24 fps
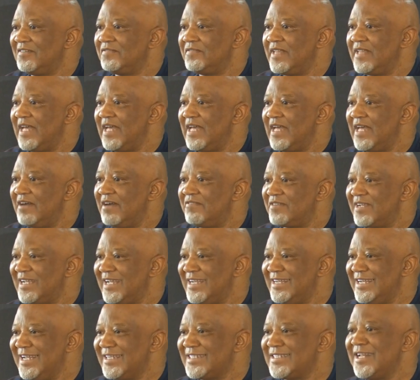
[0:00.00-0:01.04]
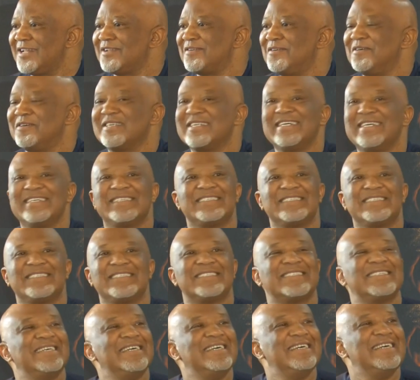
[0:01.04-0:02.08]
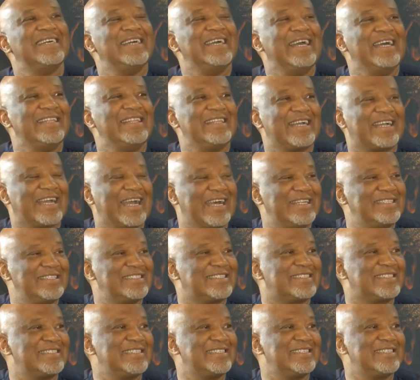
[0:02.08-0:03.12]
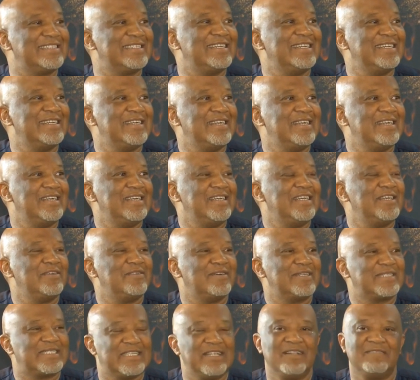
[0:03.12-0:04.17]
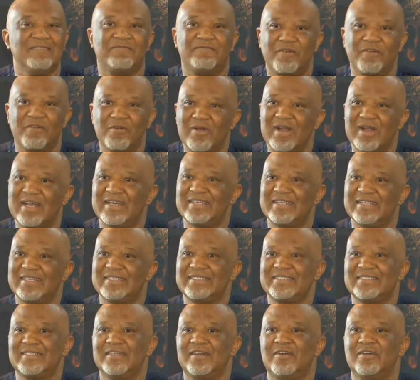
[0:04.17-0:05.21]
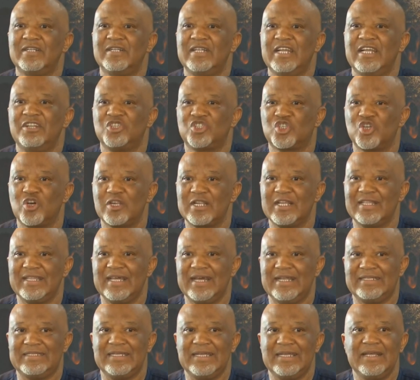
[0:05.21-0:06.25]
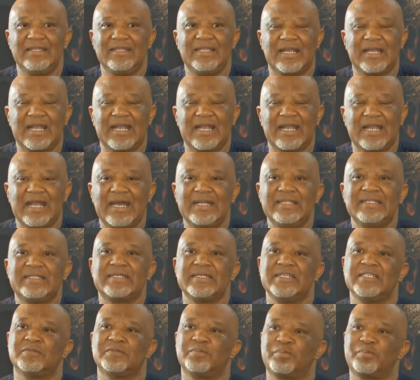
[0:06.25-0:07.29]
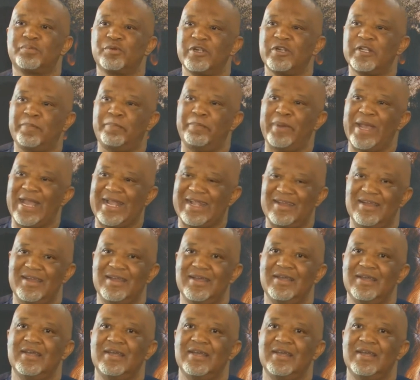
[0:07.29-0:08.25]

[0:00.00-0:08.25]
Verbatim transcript: of the African National Congress and the country. He was still focused on ensuring that the country is brought back